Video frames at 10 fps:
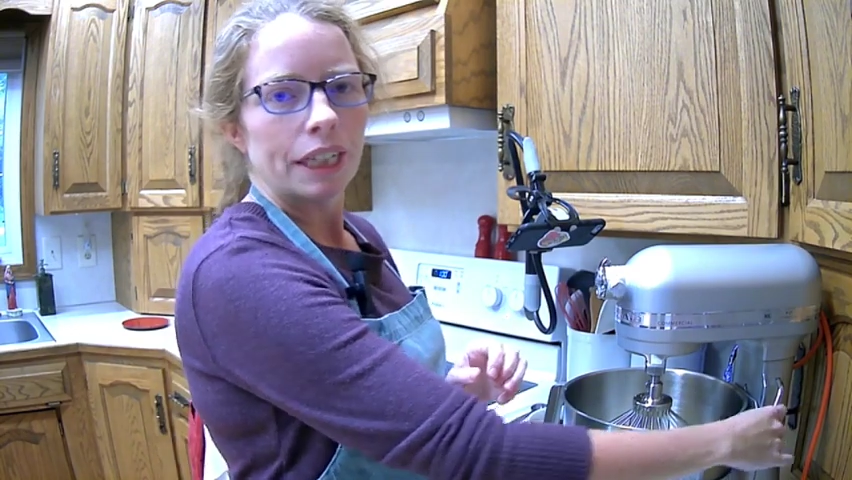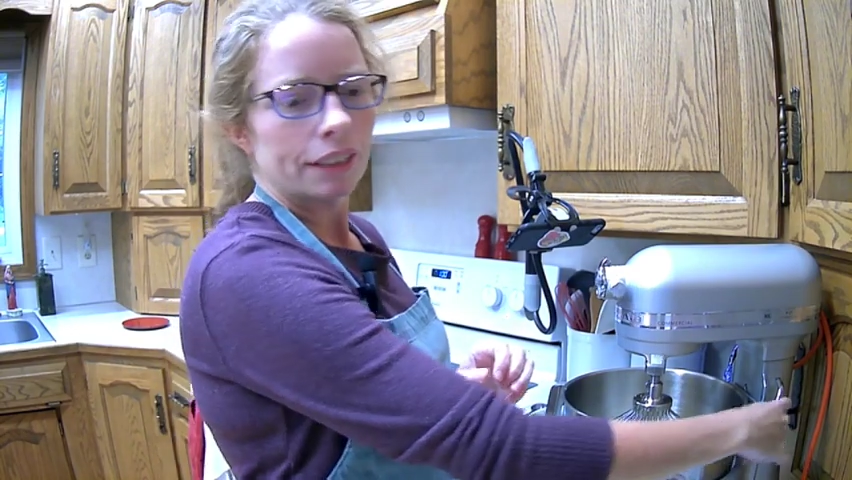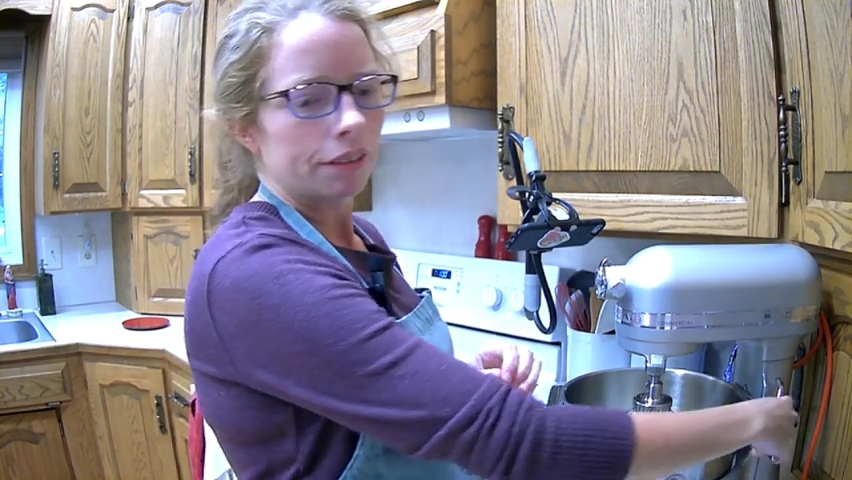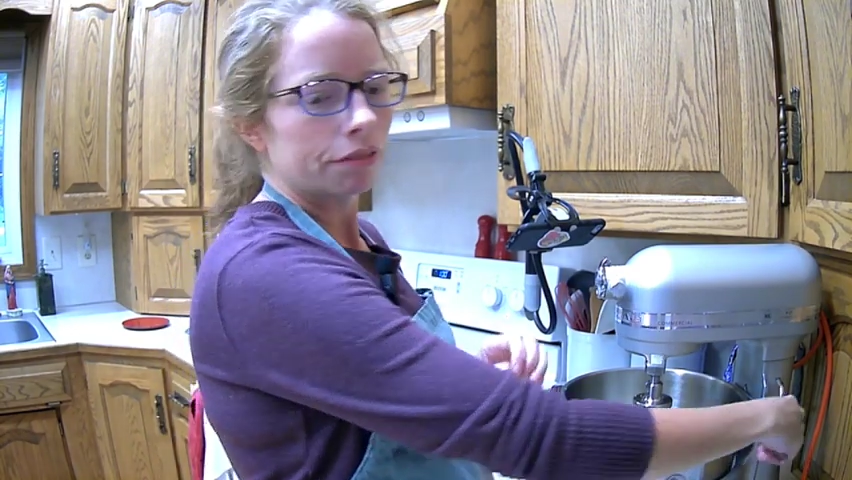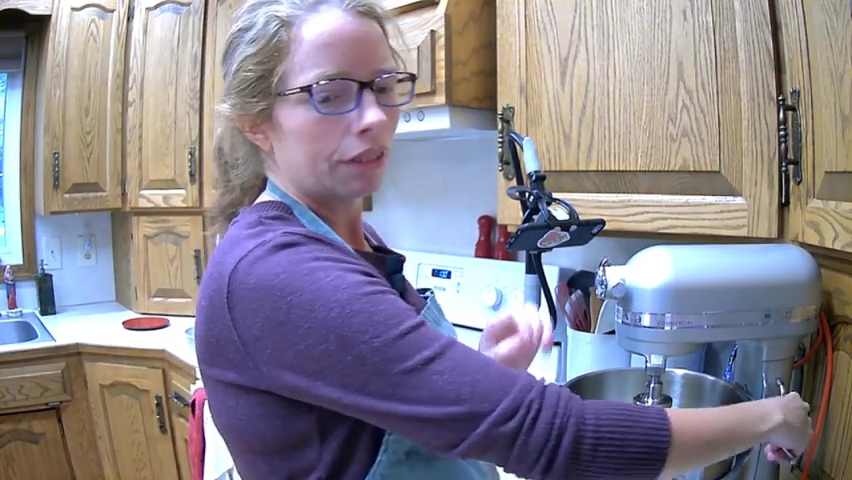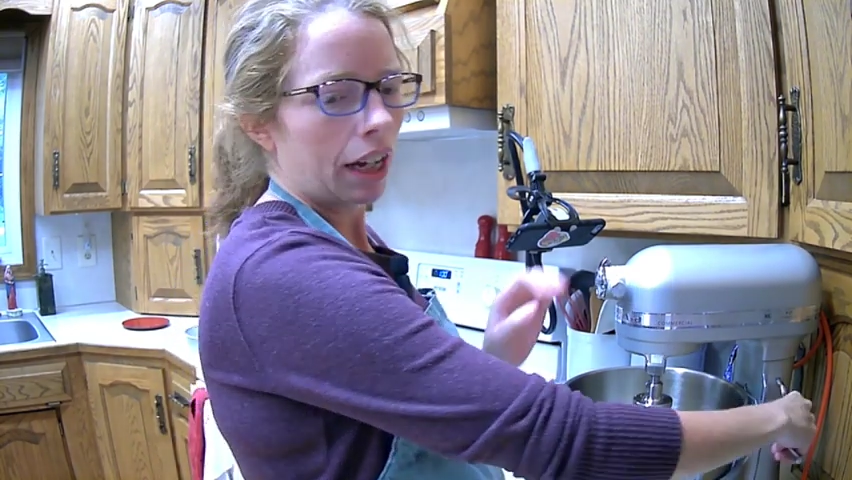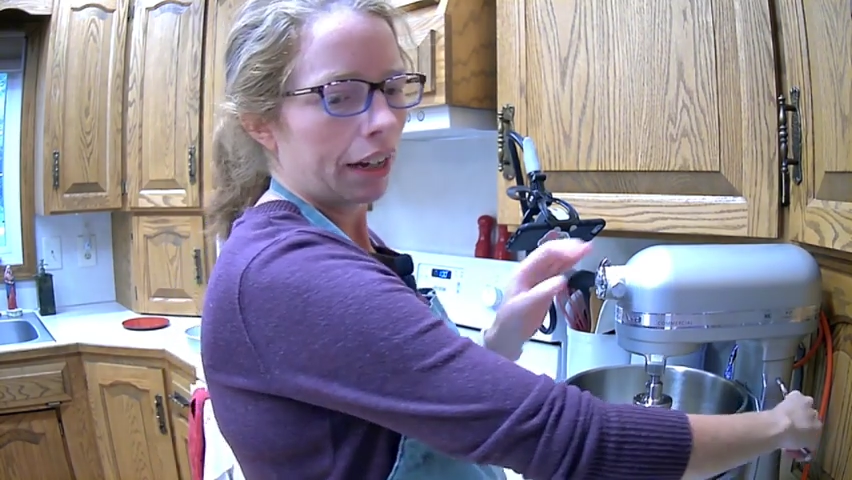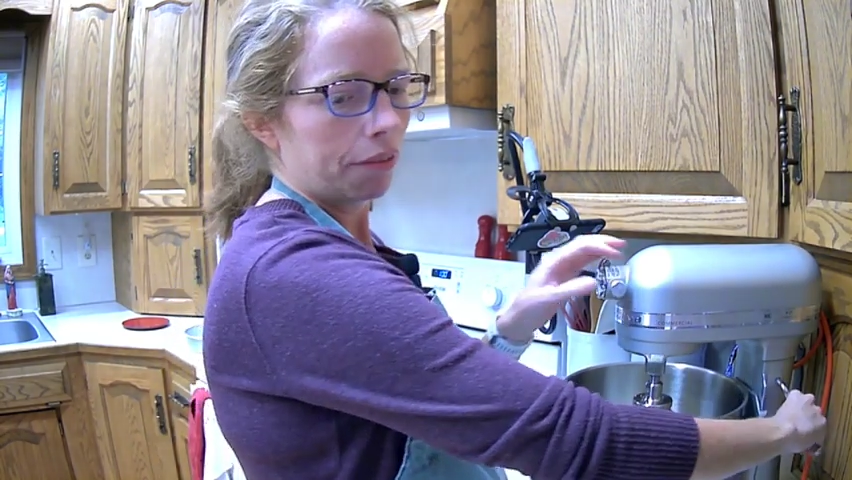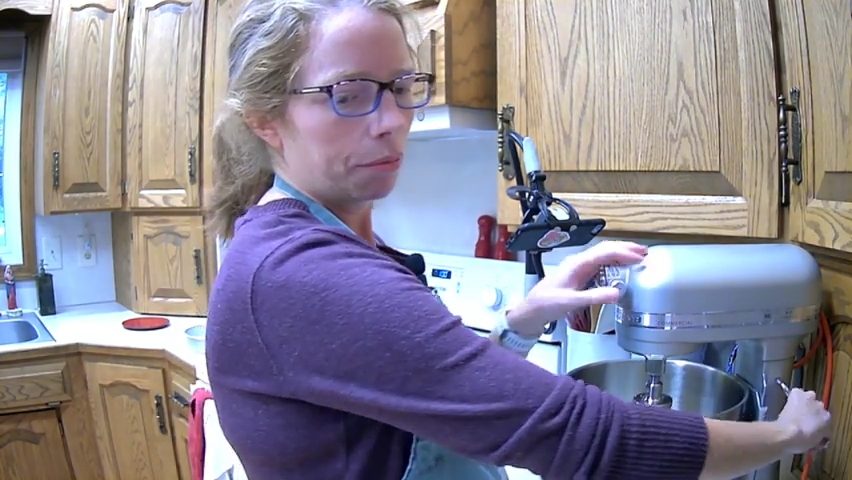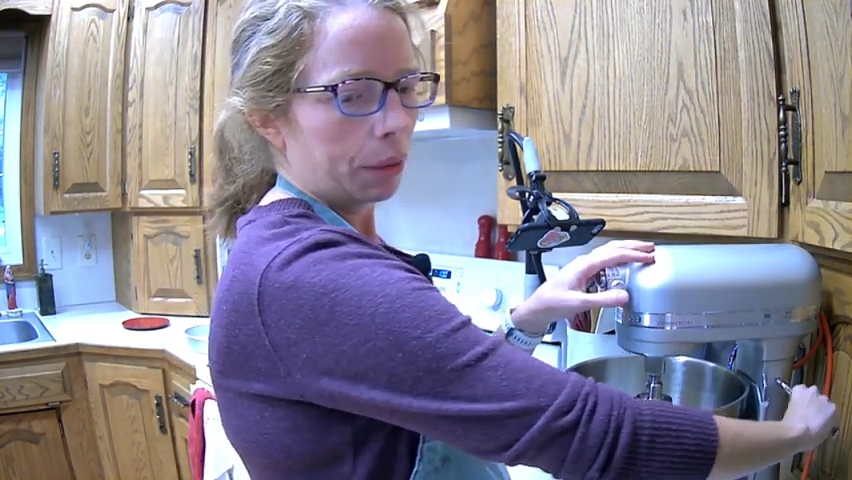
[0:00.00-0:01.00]
to
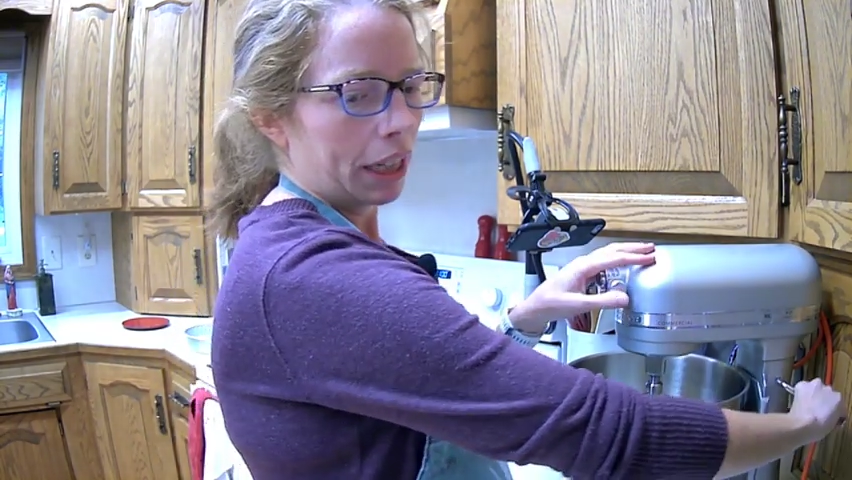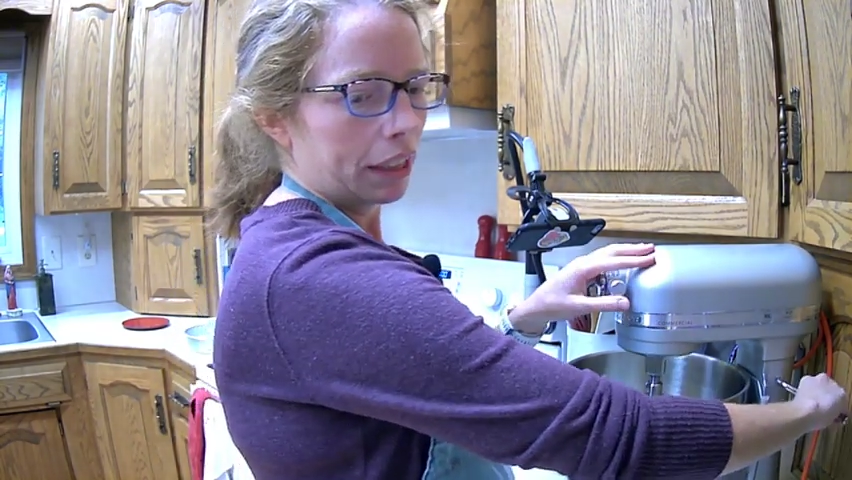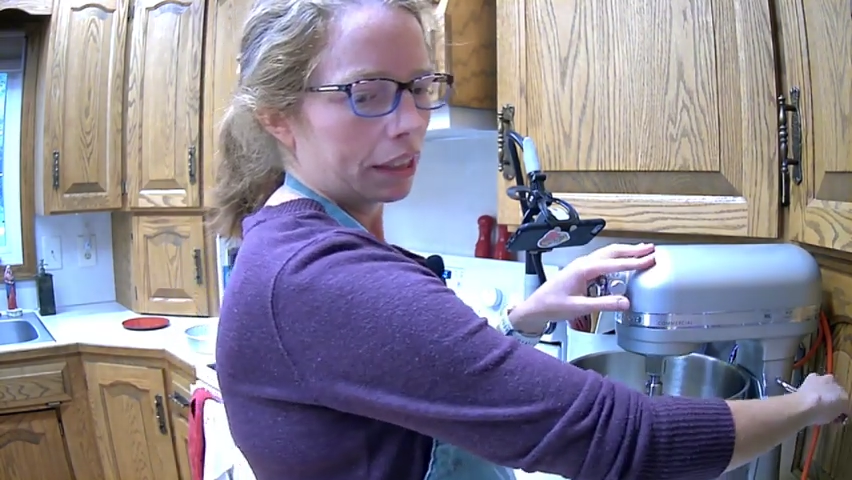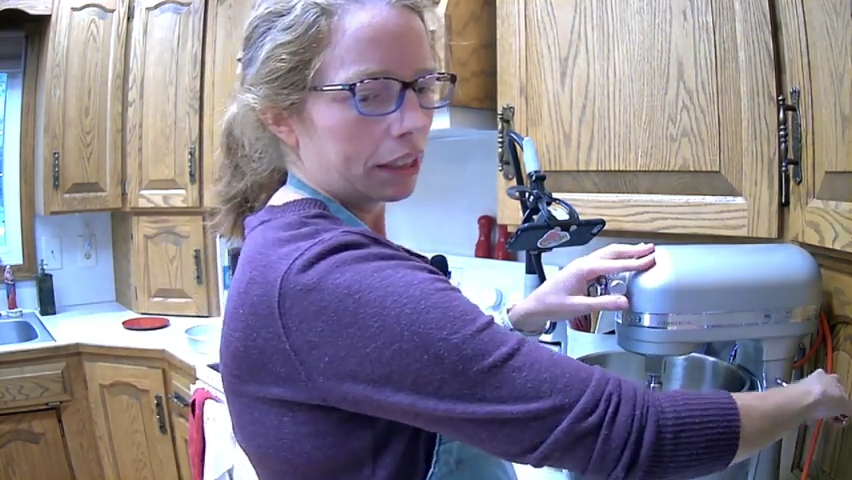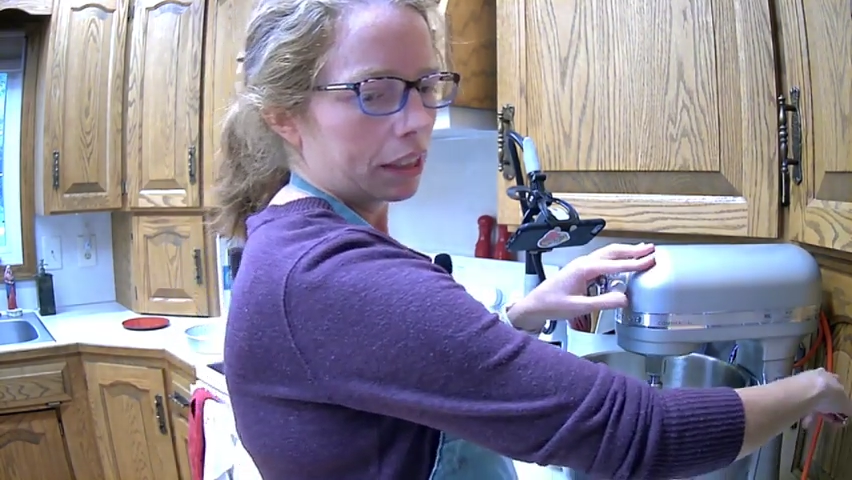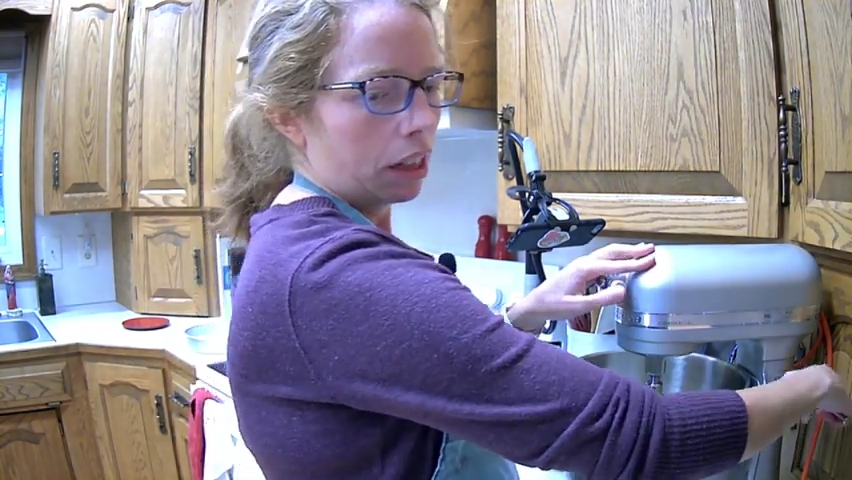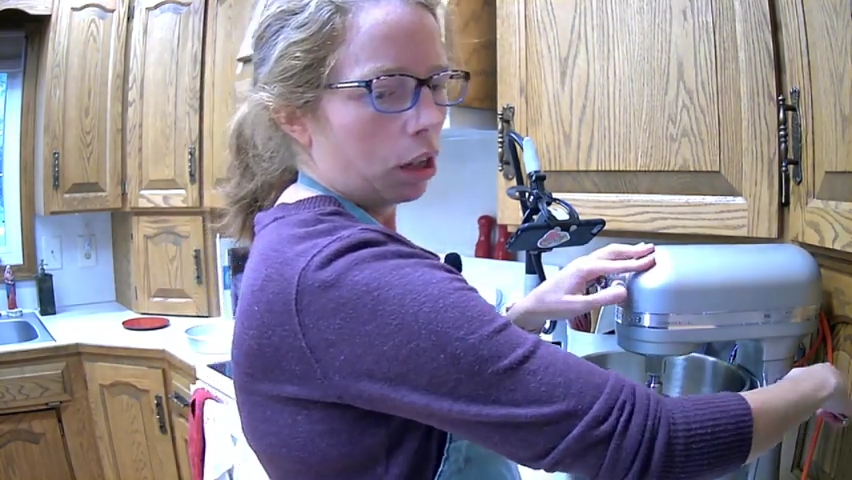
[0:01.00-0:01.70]
5 minutes